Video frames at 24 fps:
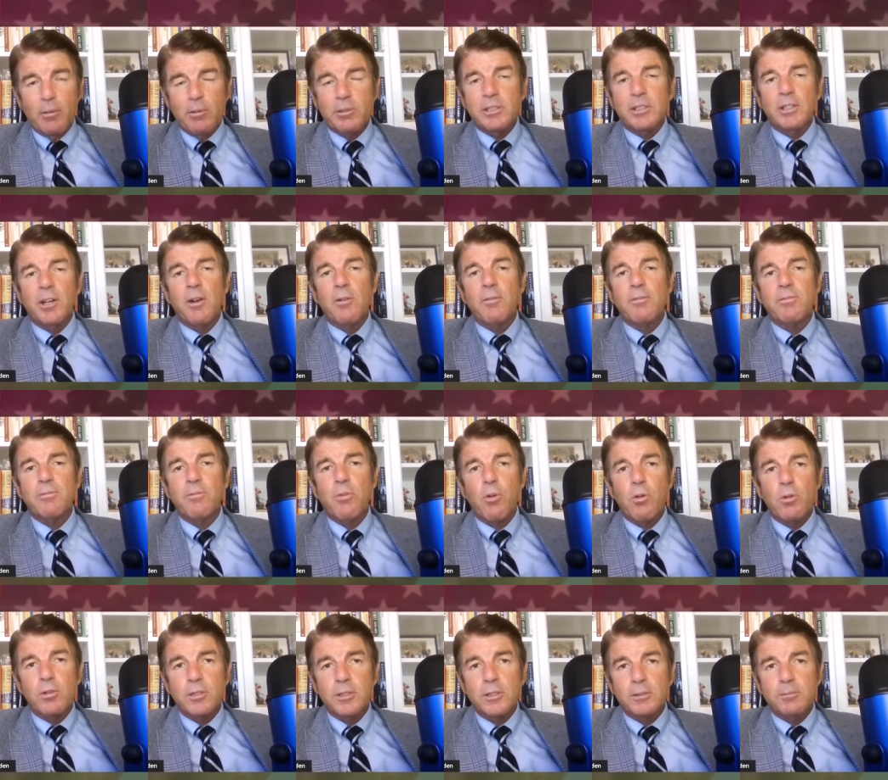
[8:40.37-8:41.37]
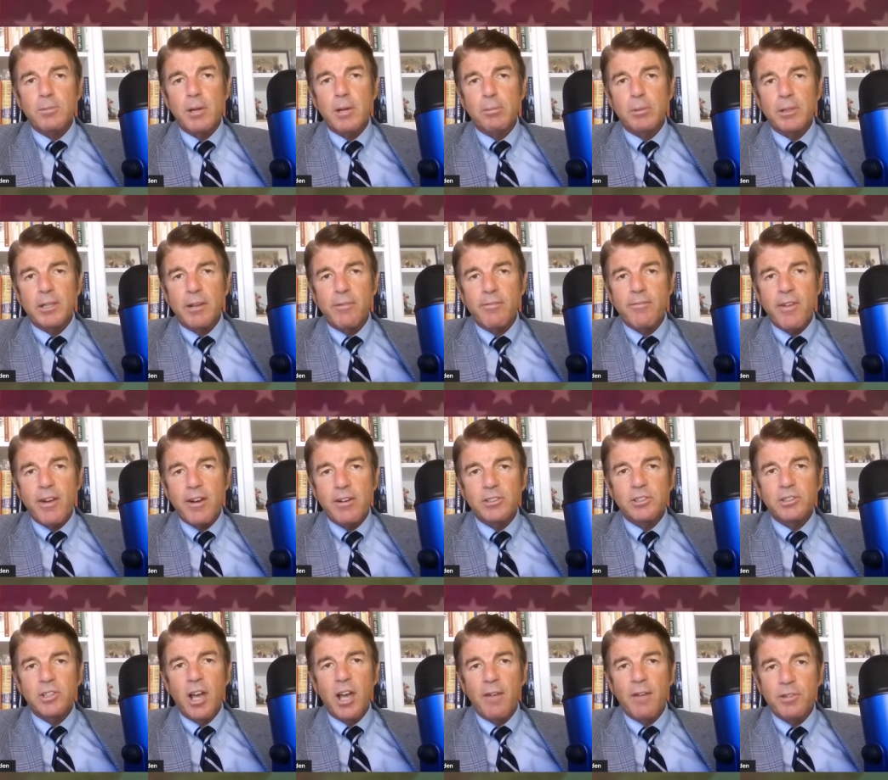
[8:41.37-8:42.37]
I was an Armed Forces Public
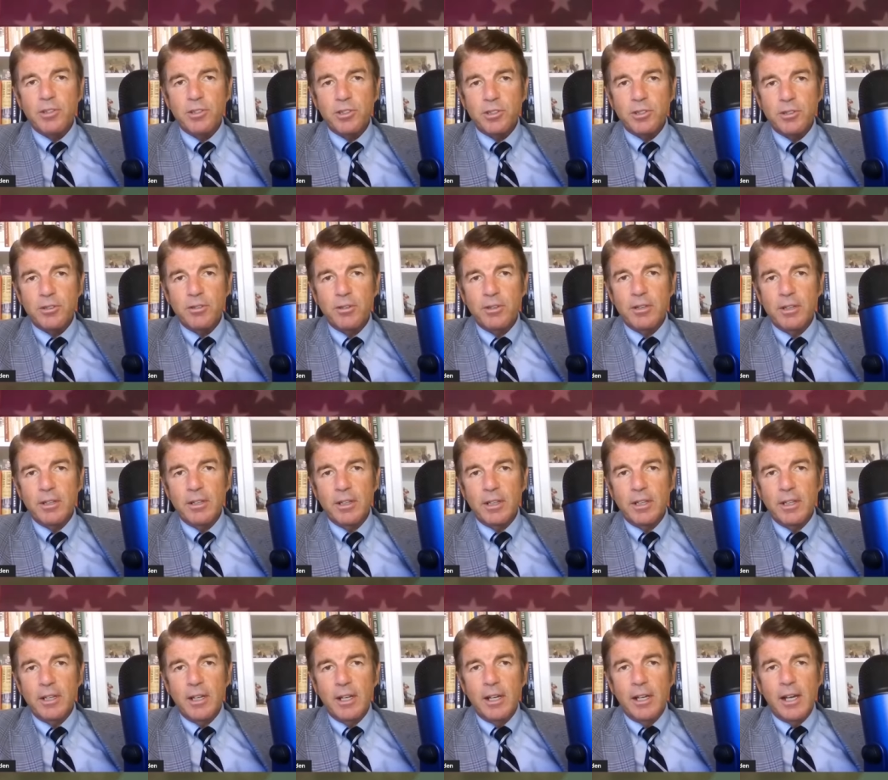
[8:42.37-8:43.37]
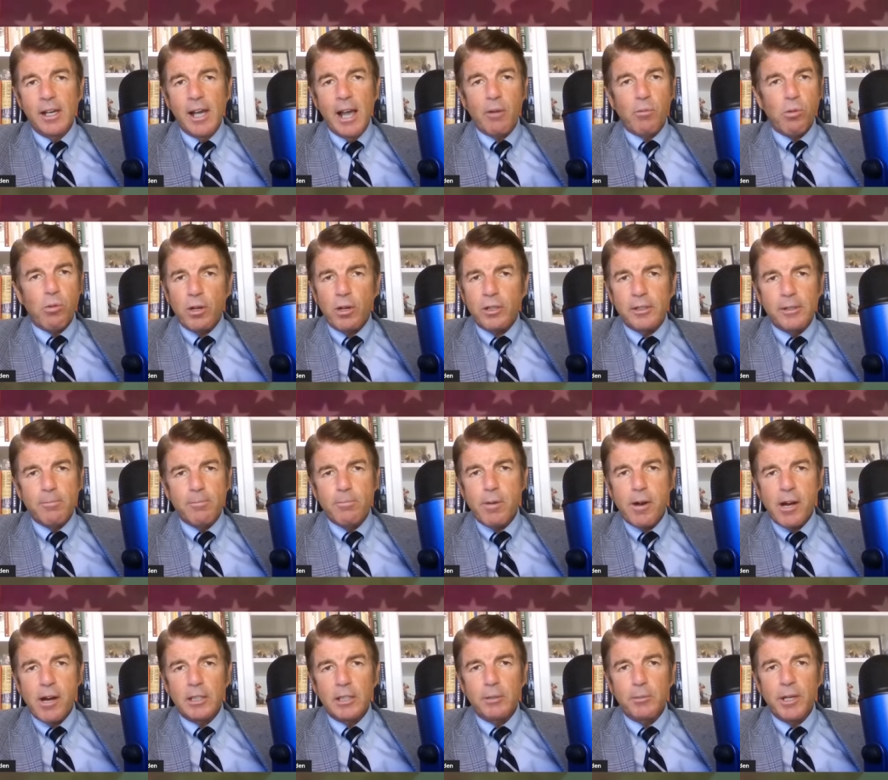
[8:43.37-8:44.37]
Affairs Officer. I worked
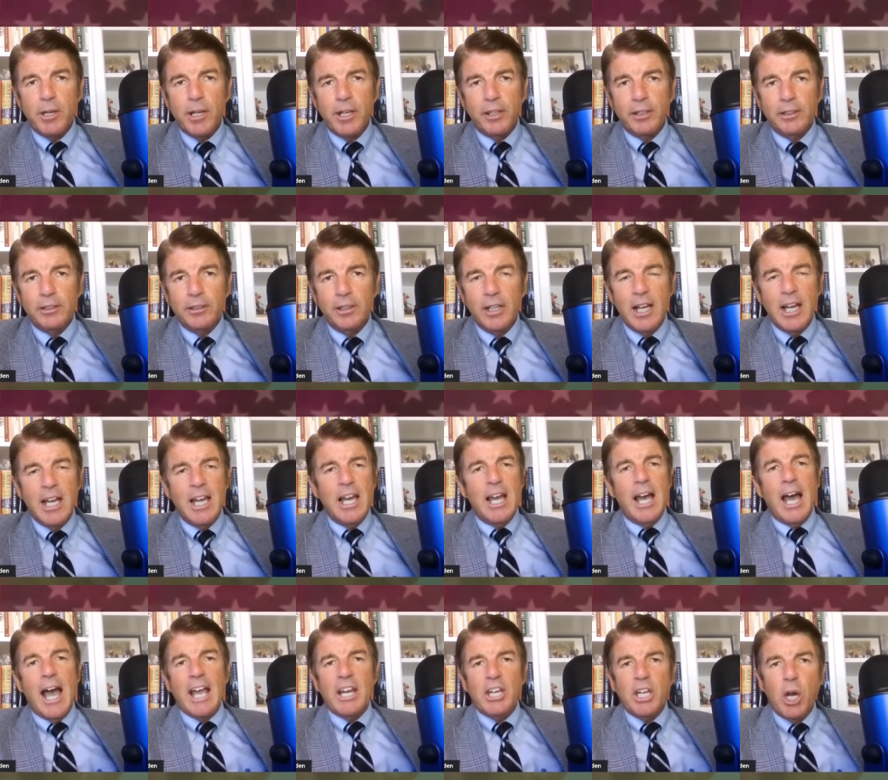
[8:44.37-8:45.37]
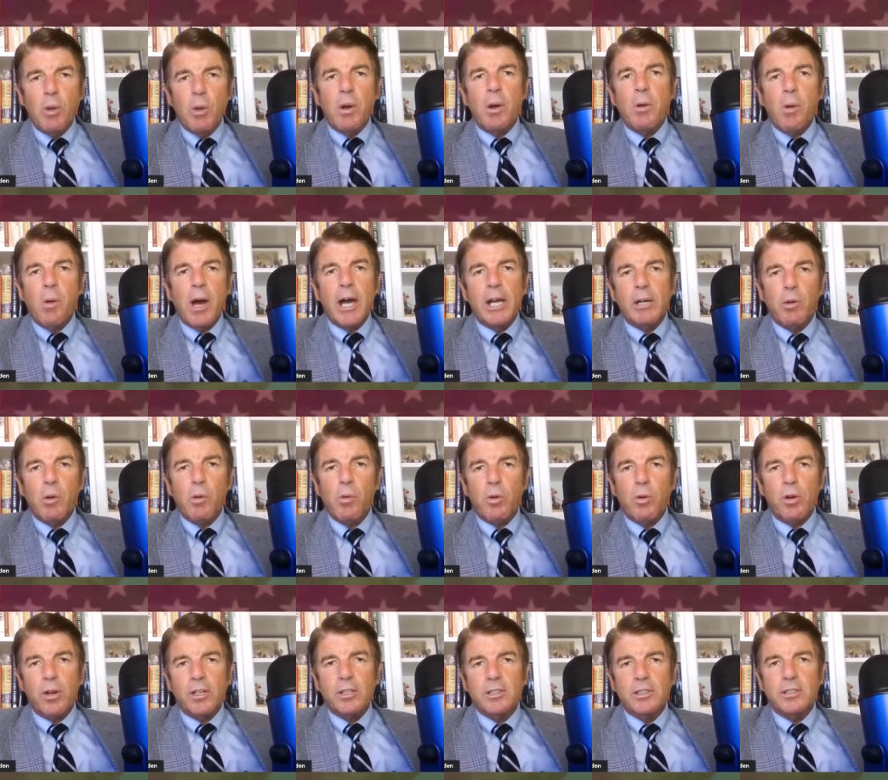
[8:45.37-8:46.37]
on Parliament Hill. I know how
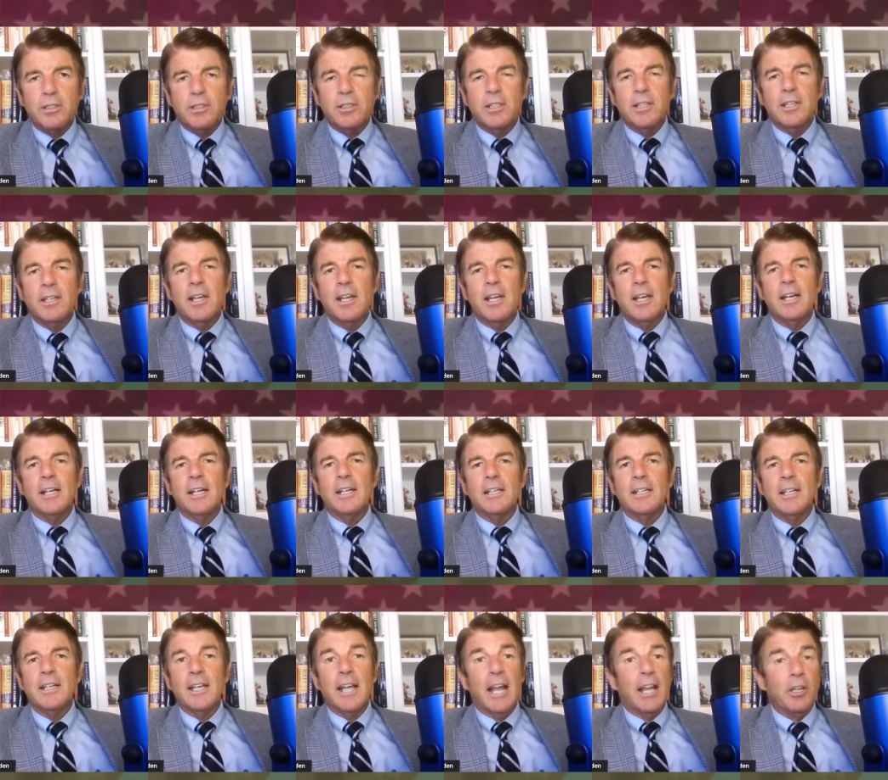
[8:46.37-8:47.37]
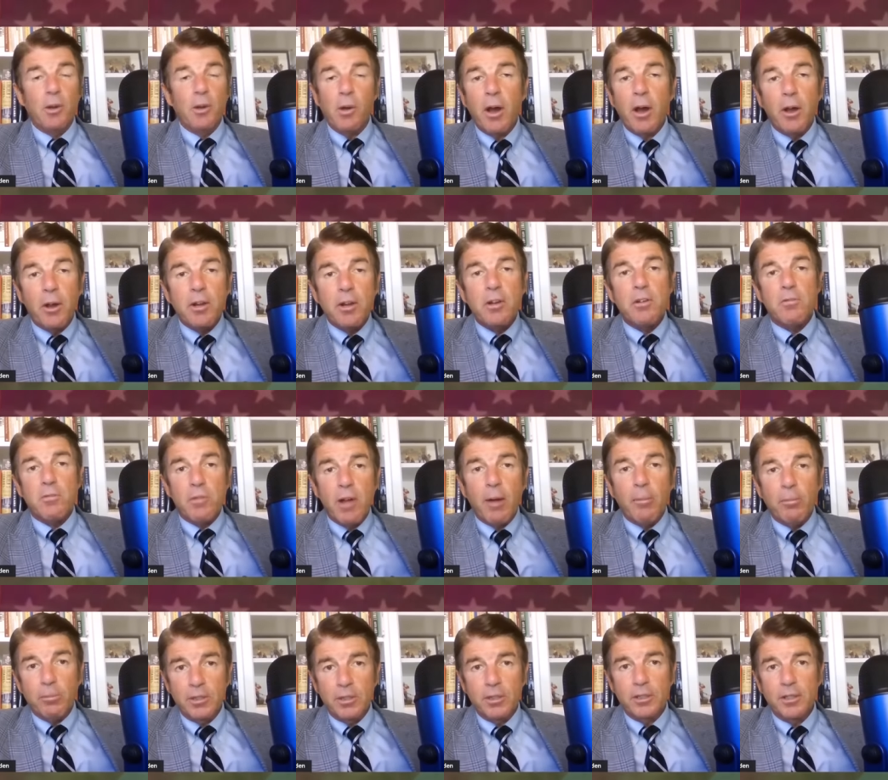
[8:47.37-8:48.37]
Ottawa works, and I know how
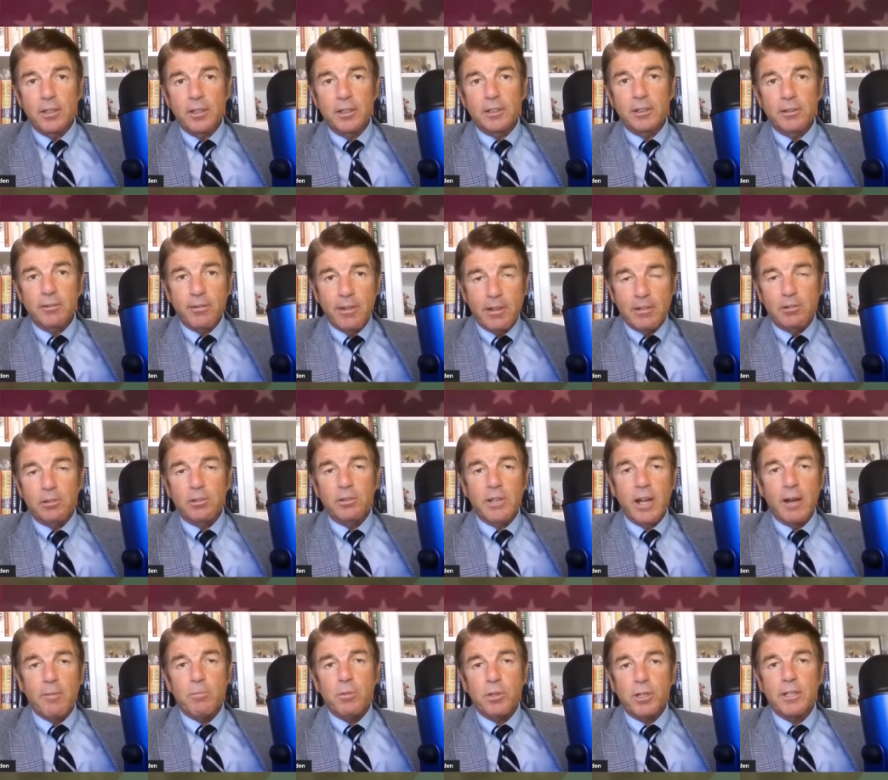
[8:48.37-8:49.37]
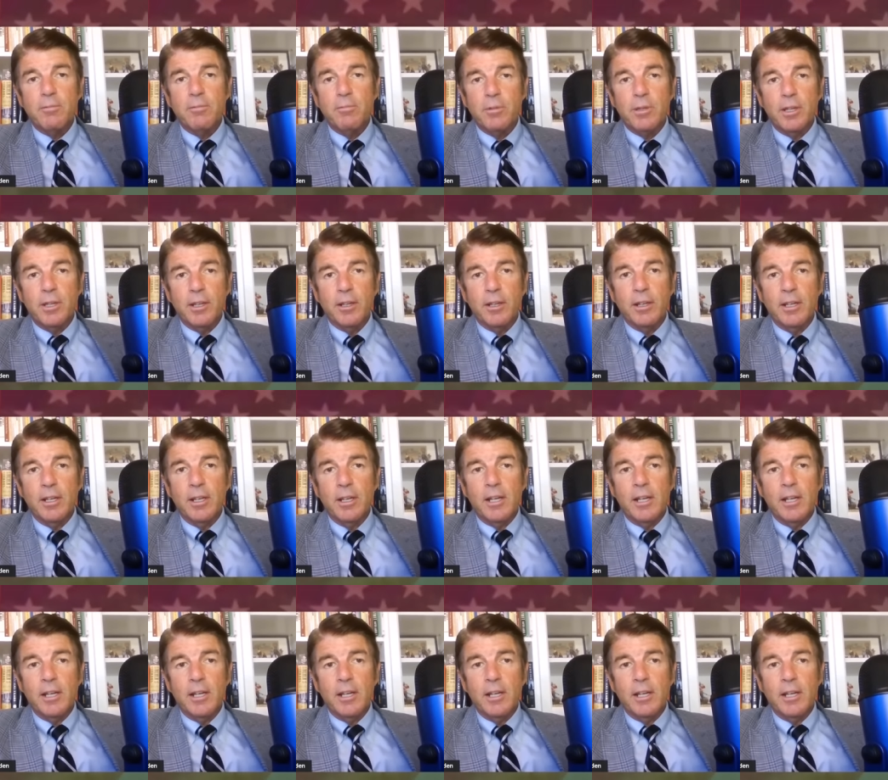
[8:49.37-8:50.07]
corrupt federal government can be.